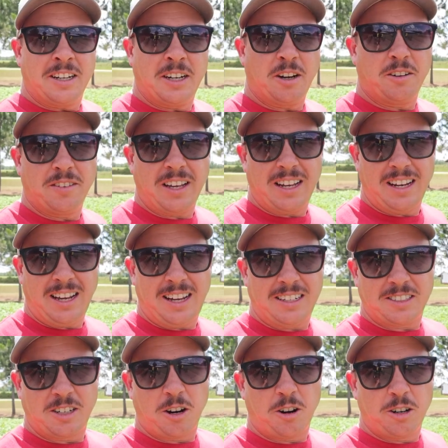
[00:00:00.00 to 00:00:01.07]
Now on that
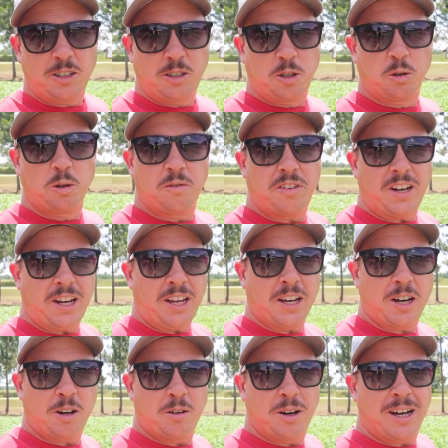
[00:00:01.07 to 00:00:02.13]
last garden tour
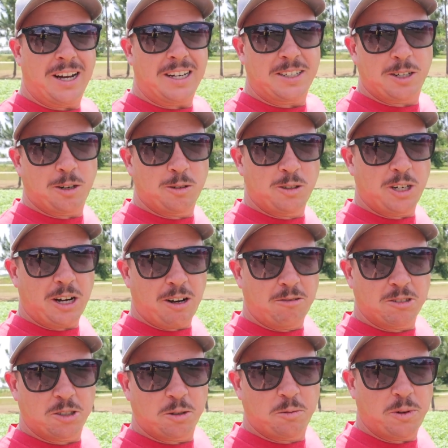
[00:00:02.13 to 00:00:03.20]
video, I told y'all I
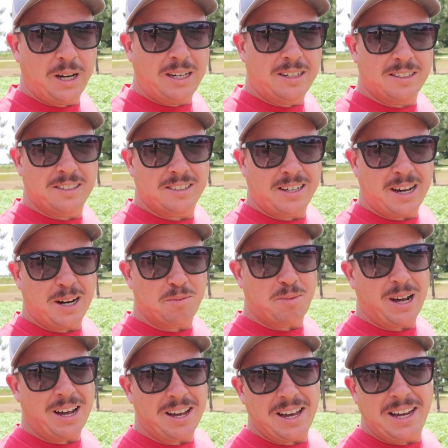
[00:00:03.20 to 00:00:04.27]
was gonna wait till this got
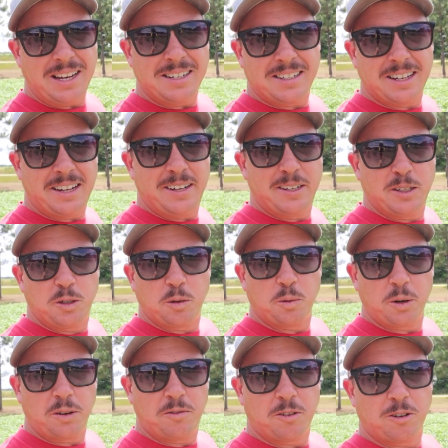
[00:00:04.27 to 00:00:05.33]
about 18 to
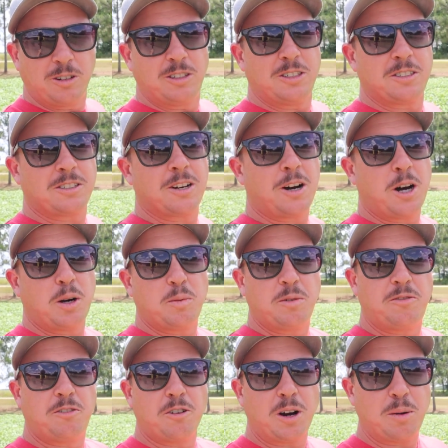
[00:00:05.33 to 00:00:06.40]
24 inches tall
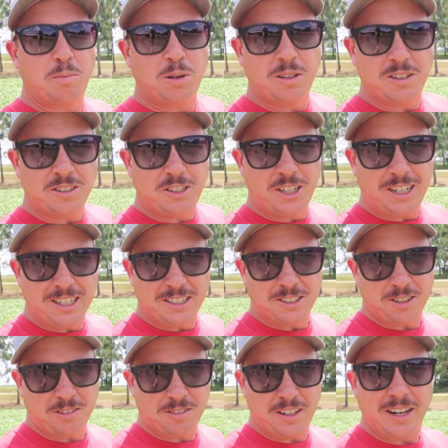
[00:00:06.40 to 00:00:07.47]
before I put the
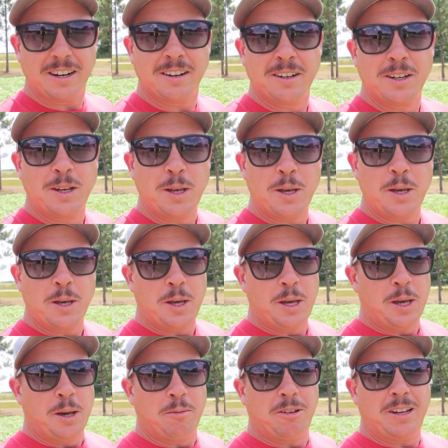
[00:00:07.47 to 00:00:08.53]
chickens on there.
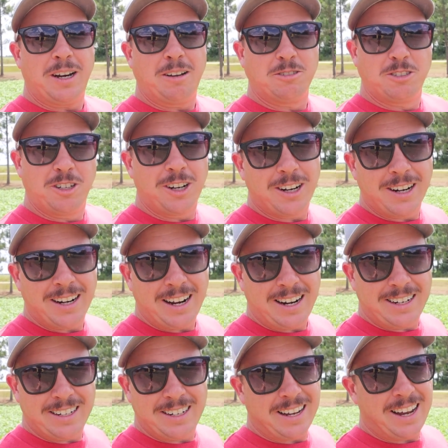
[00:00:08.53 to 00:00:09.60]
And then I was looking
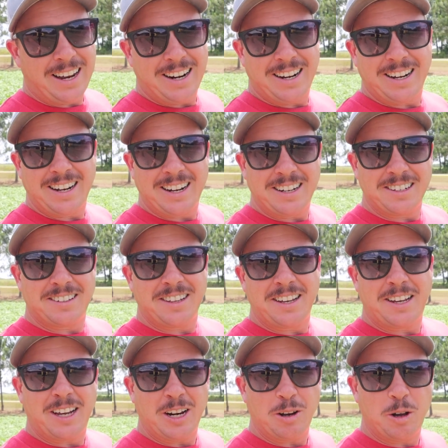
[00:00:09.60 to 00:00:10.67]
at it today and I got to
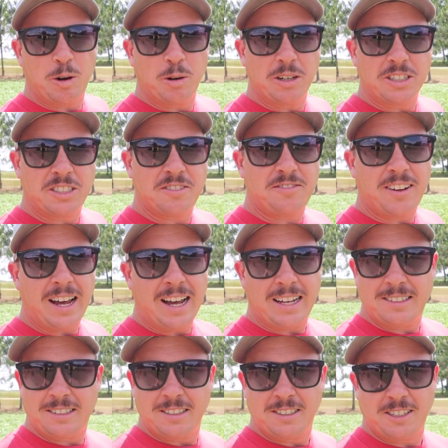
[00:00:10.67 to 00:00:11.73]
thinking, well, as
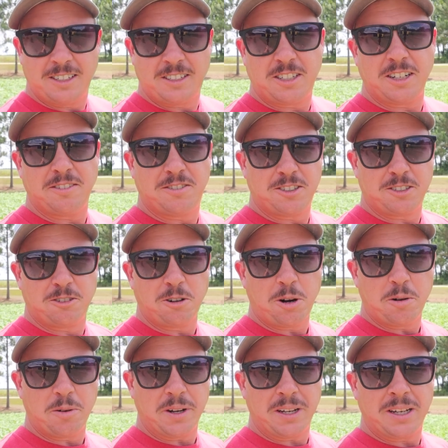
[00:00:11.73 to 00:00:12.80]
fast as this stuff is
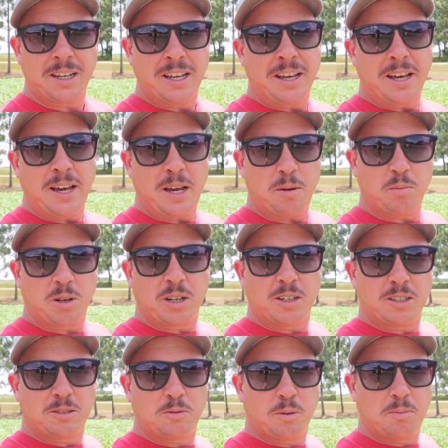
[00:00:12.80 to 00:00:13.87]
growing, and
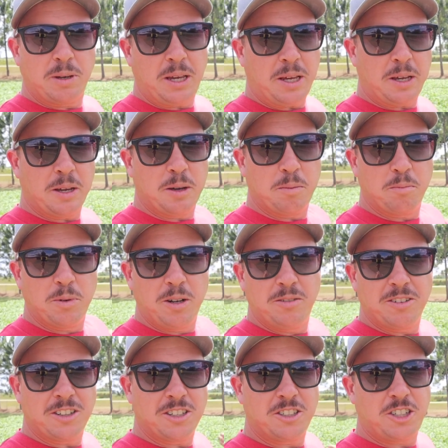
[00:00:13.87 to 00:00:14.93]
because we'll be
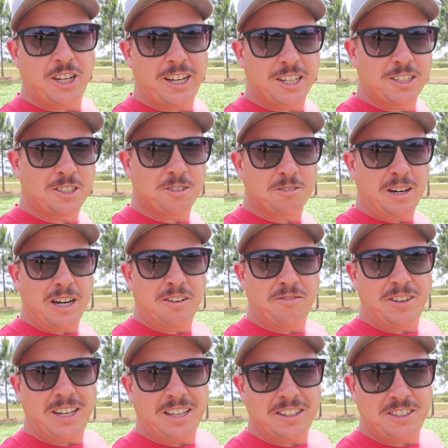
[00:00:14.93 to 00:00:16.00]
moving the chickens around
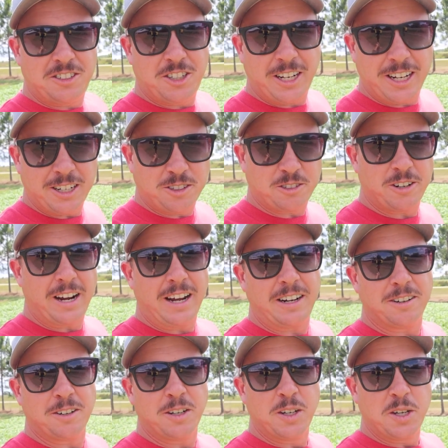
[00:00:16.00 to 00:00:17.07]
via the chicken
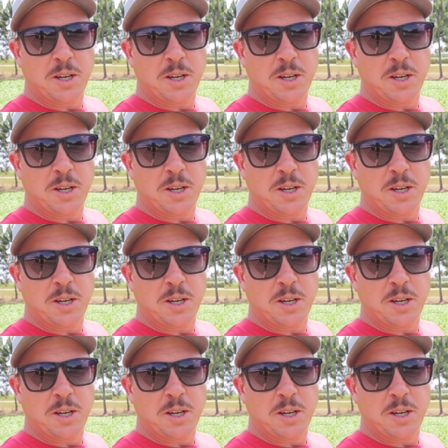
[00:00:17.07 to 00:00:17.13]
tractor,